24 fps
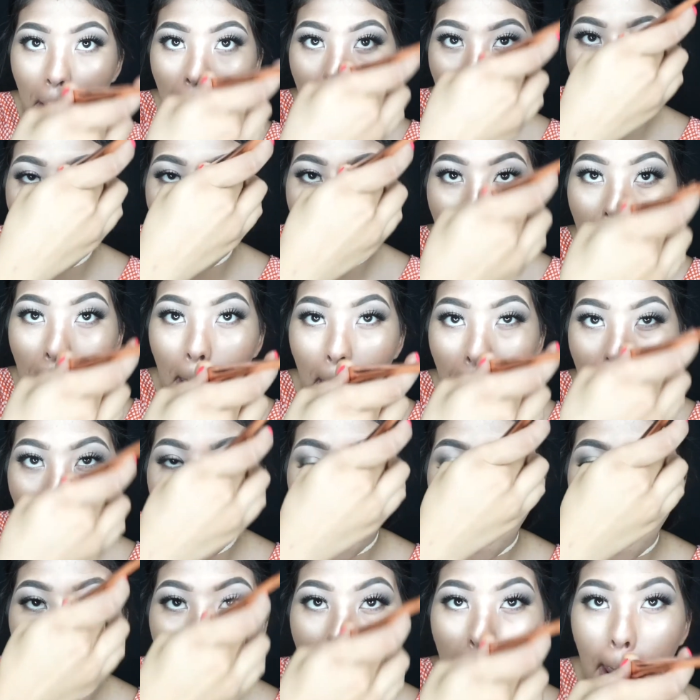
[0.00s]

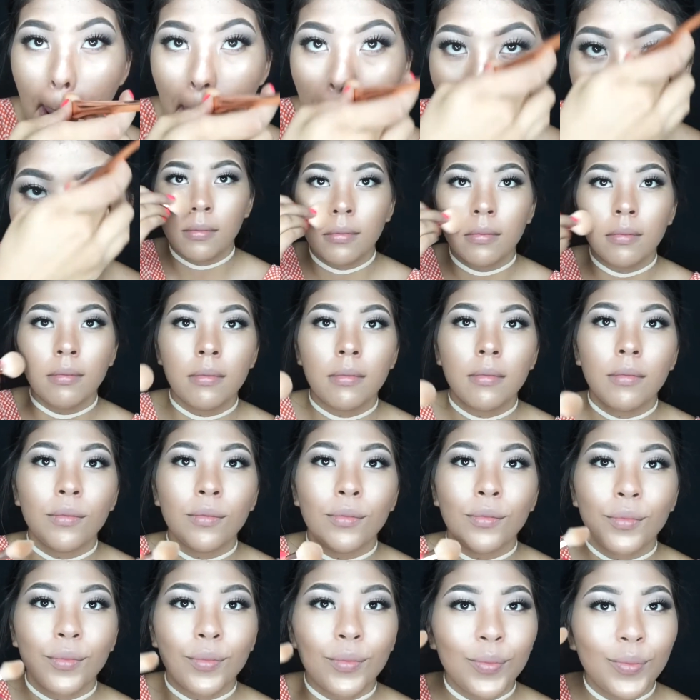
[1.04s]

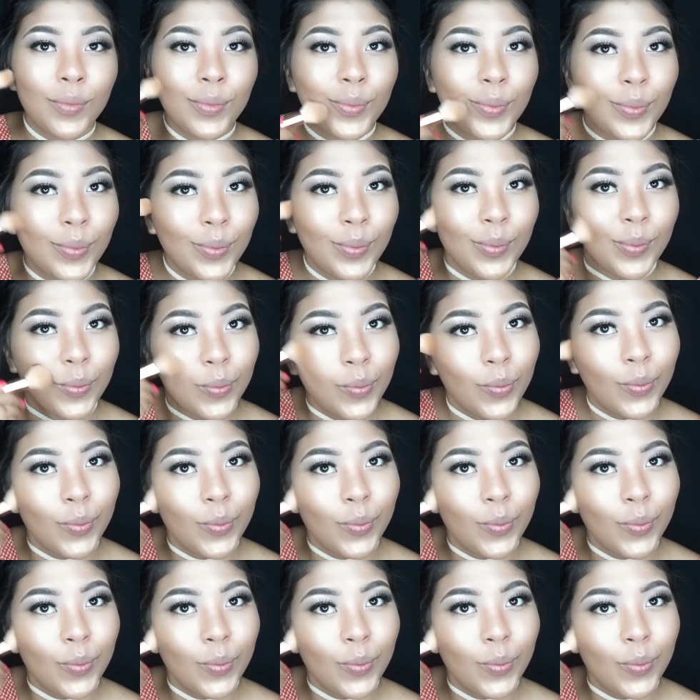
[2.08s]
(silence)